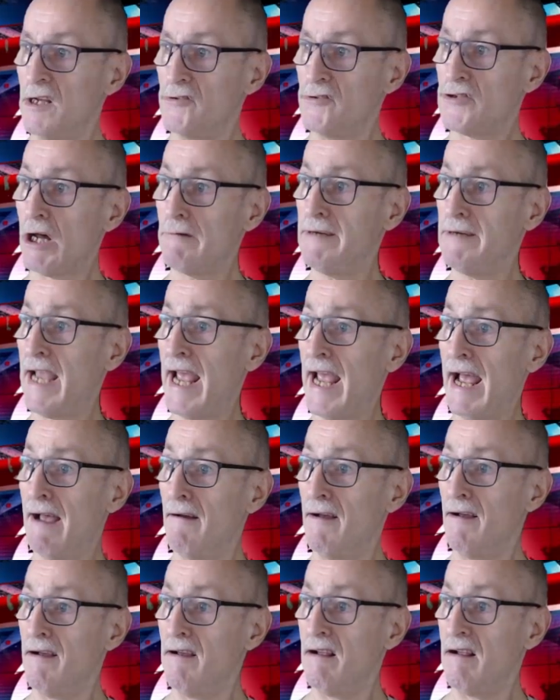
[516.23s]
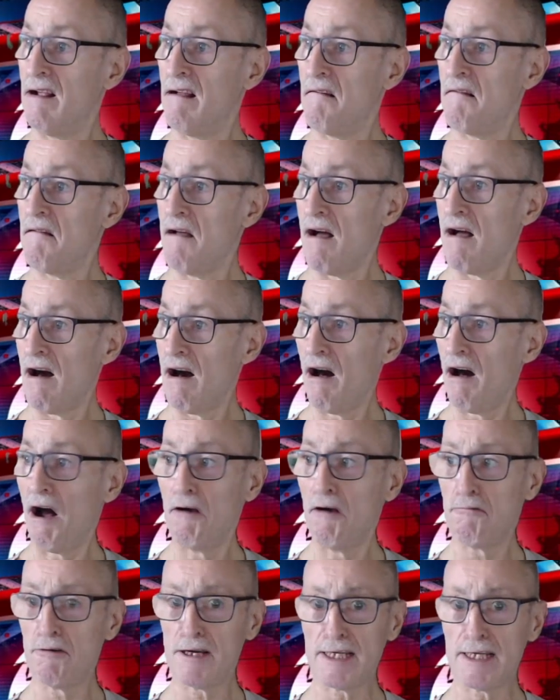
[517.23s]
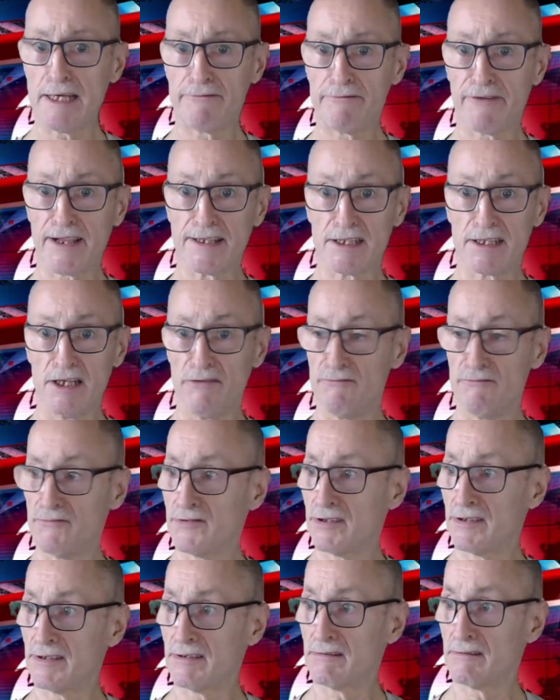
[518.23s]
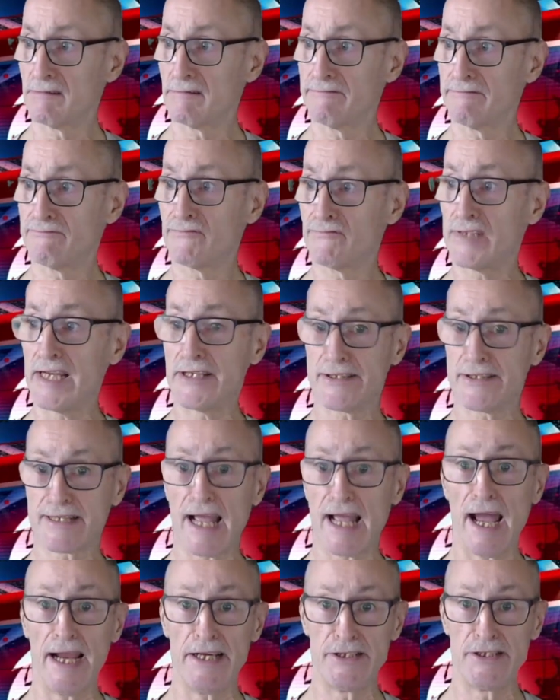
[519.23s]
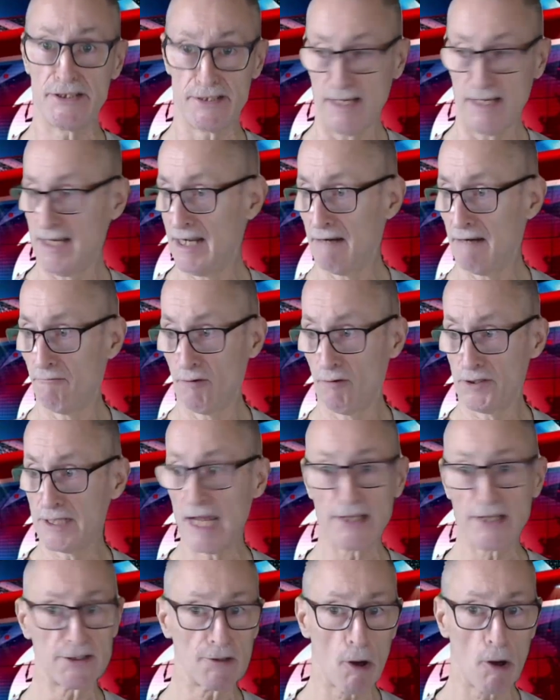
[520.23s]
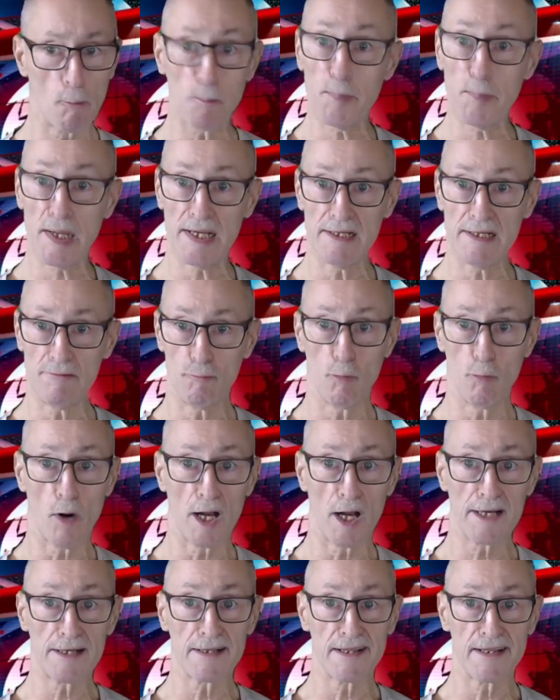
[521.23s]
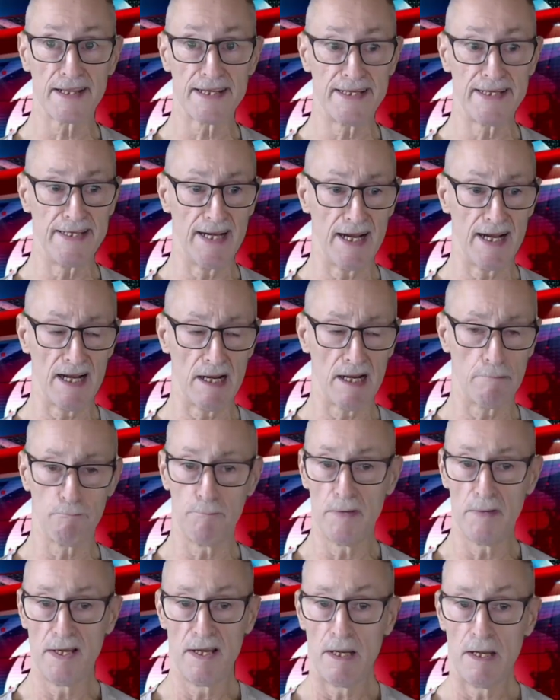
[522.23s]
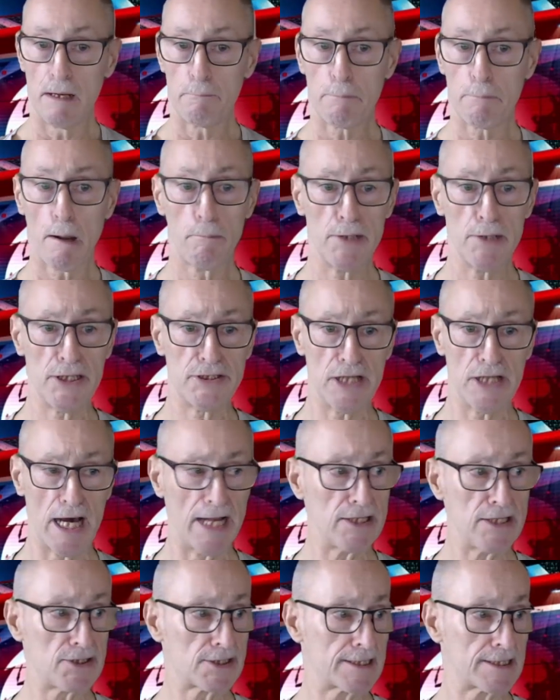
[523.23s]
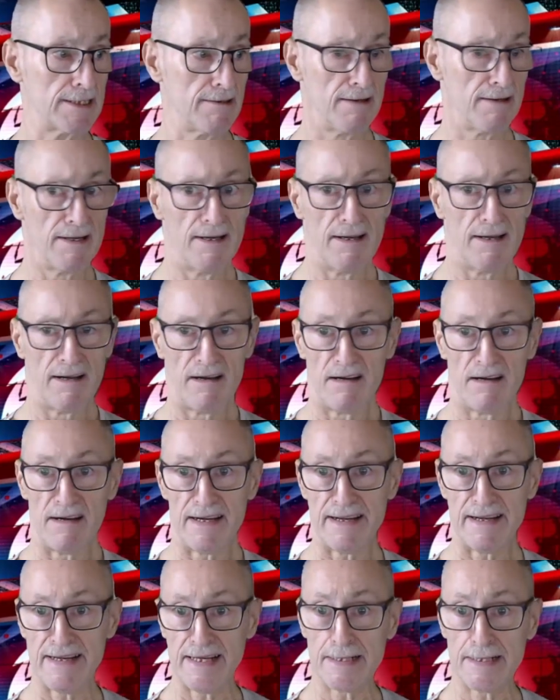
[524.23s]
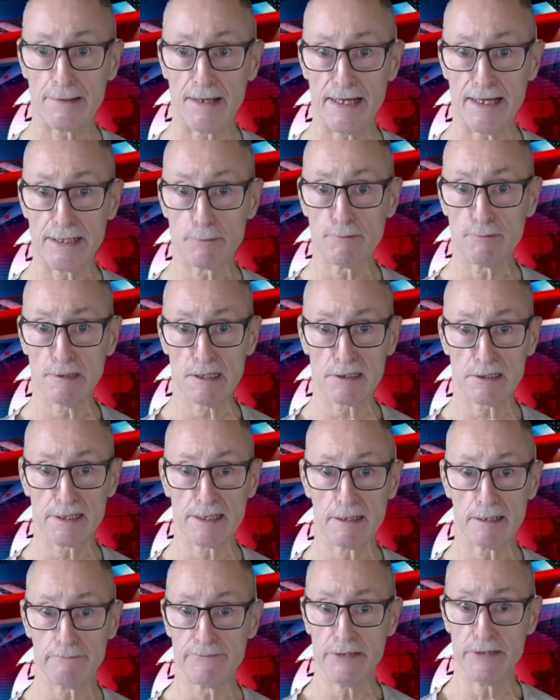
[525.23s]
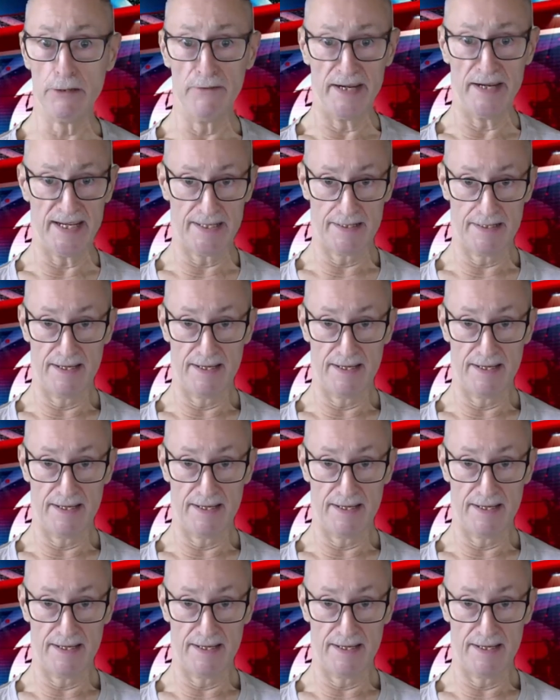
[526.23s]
So yeah, I really think that this case, which has not been widely publicised, is worthy of viewing.